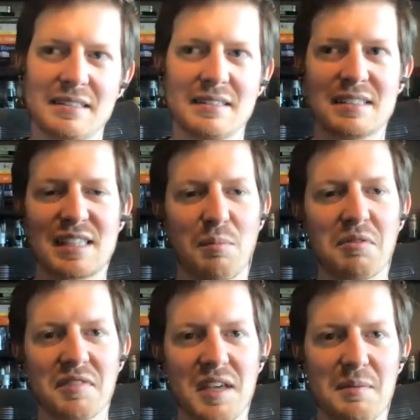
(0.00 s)
Some
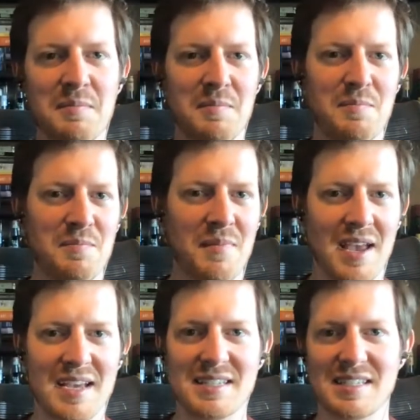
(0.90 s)
of them
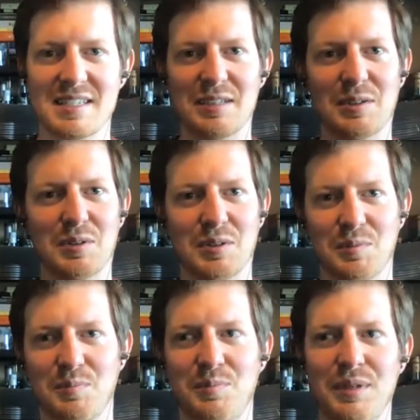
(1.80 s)
may still
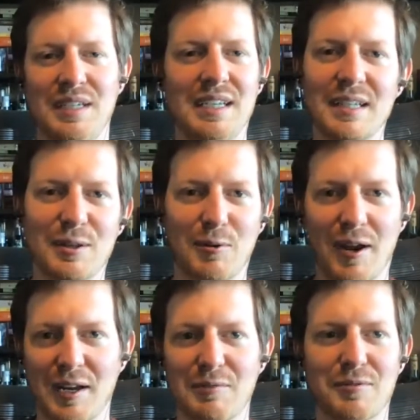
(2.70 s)
be in the
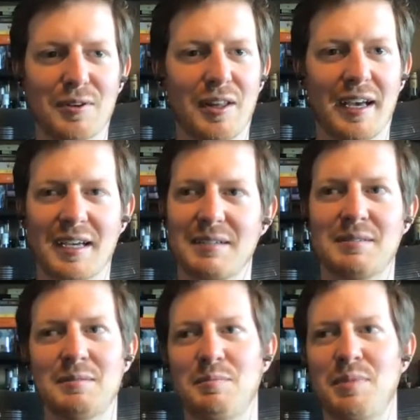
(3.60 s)
running for like
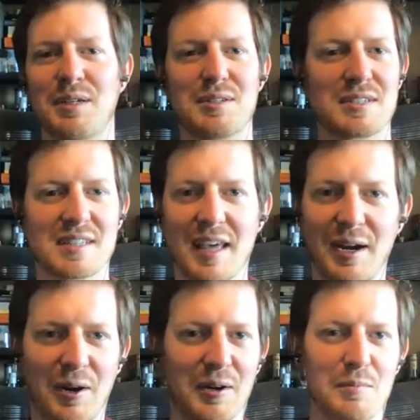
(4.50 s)
beers that
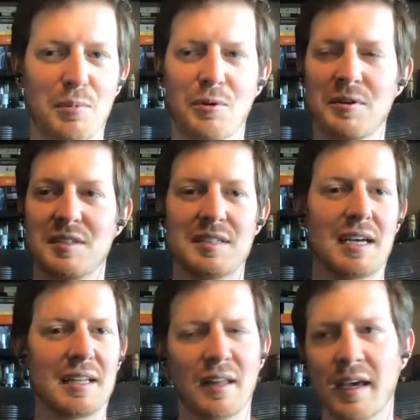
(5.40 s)
are important
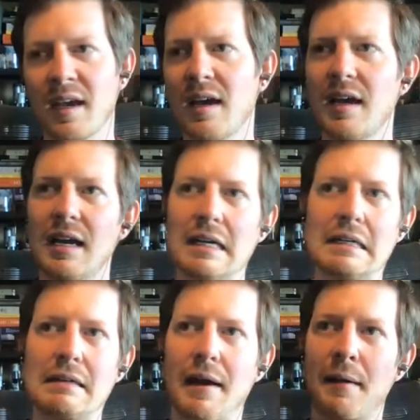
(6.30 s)
today. Like,
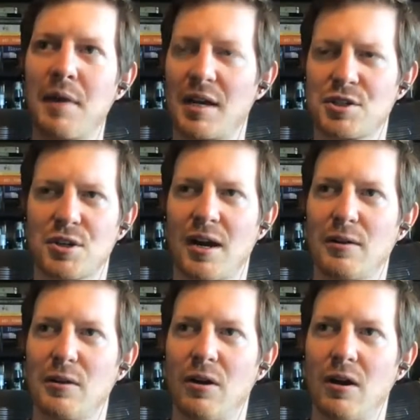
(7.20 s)
I'm not sure how
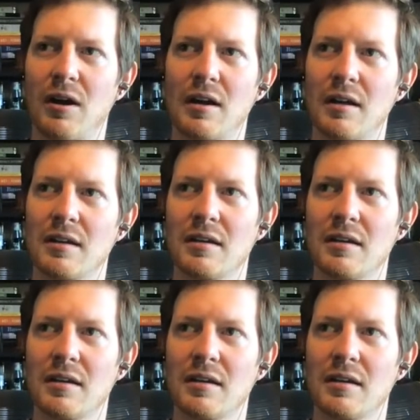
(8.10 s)
long